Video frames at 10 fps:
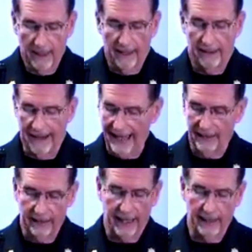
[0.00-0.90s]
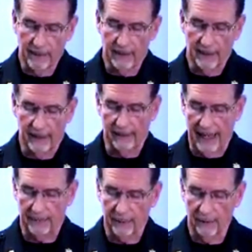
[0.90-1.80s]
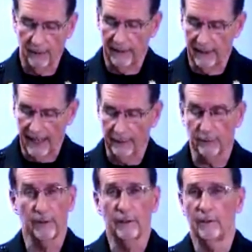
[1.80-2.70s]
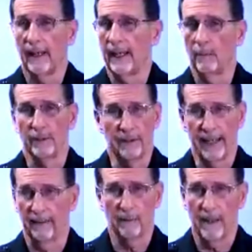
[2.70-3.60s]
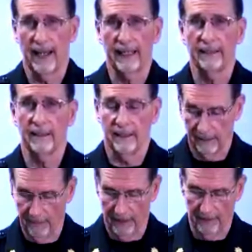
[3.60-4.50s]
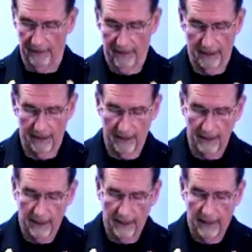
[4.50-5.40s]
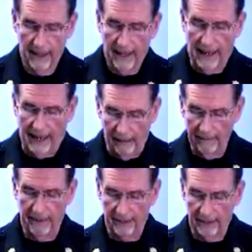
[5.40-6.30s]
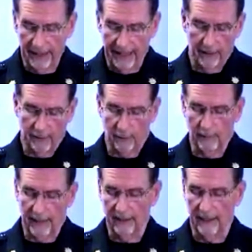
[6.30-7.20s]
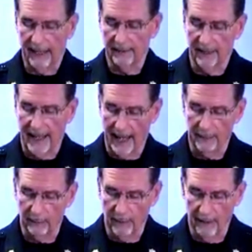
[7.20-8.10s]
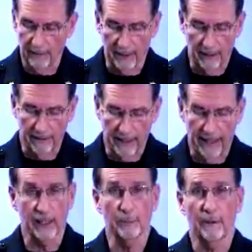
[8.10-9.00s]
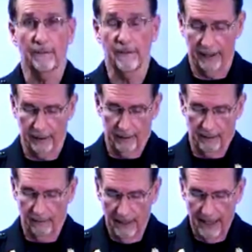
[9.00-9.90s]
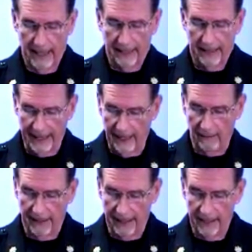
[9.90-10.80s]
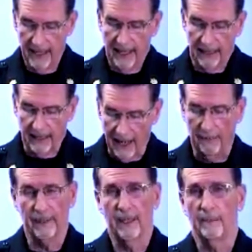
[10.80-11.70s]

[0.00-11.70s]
That statement is absolutely not true and was never made to this mother. Our investigators are recognized in the Hampton Roads area as professional, caring, competent